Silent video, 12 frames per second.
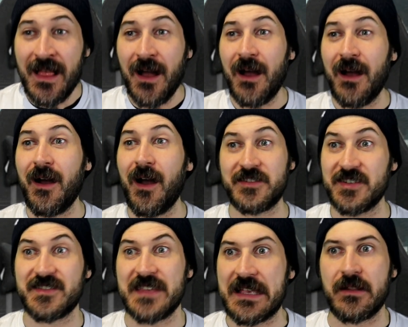I
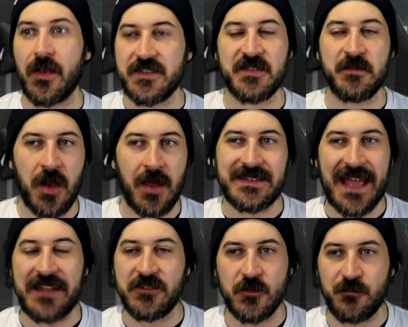just think, like, someone like
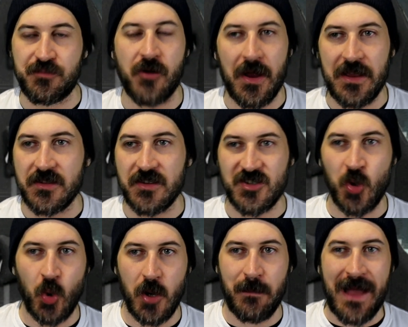Daniel Bryan that's
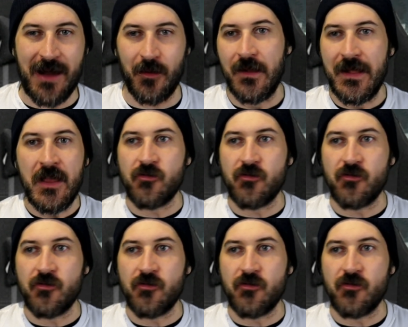all about